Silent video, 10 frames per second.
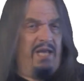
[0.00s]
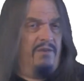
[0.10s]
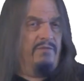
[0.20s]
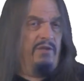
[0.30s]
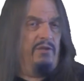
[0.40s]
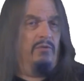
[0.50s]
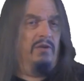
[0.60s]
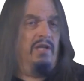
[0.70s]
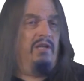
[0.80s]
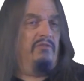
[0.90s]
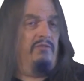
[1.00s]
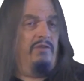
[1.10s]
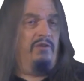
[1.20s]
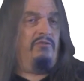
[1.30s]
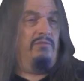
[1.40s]
every chordate is a
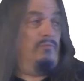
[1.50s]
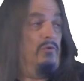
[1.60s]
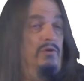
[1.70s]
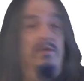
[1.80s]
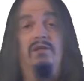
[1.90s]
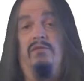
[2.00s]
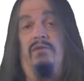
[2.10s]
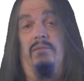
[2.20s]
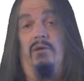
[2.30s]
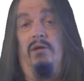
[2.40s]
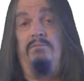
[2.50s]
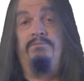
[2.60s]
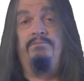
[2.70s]
fish or none of them are.